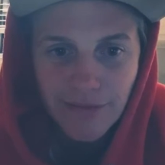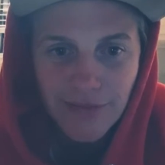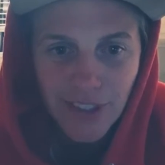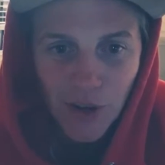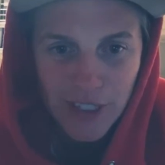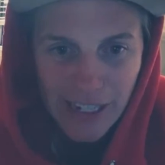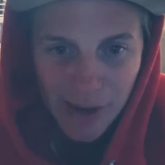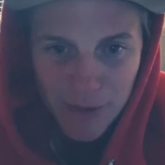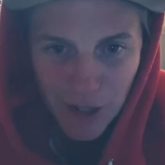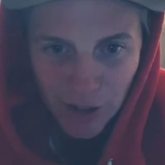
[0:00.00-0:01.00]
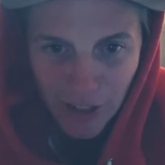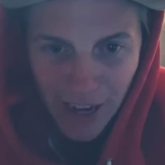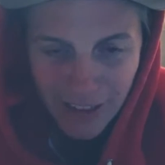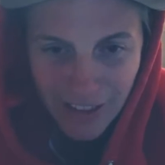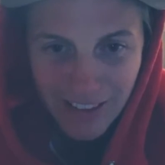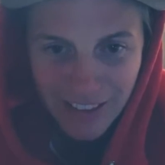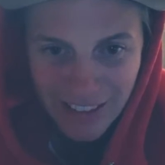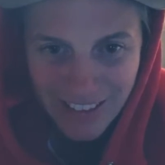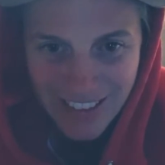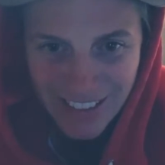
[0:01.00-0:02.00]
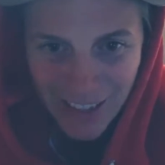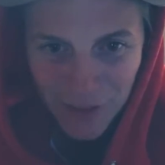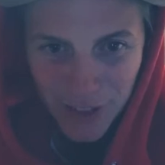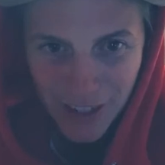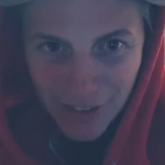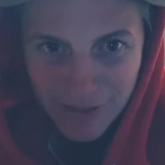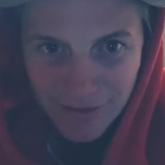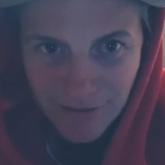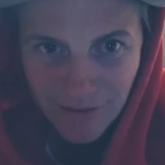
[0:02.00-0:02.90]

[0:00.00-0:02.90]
DMs are locked TF down.